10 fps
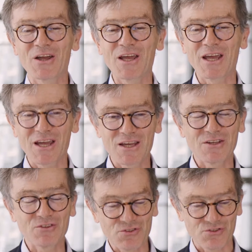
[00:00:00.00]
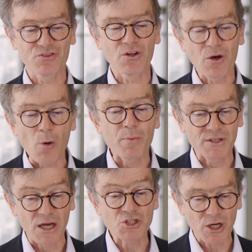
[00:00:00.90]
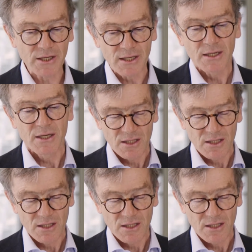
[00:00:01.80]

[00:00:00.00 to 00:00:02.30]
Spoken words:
is potentially